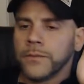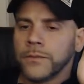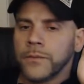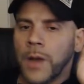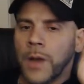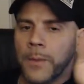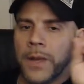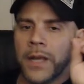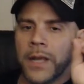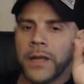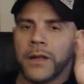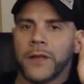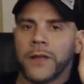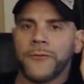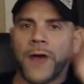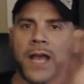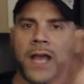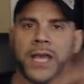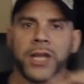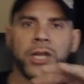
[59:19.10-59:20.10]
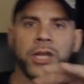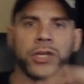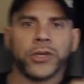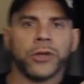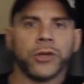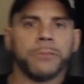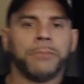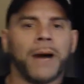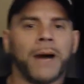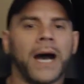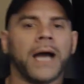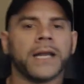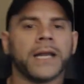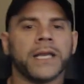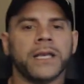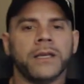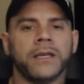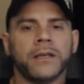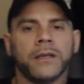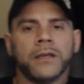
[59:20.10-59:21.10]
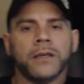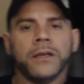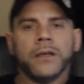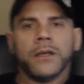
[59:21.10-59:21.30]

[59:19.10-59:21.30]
I mean, if I get a good body,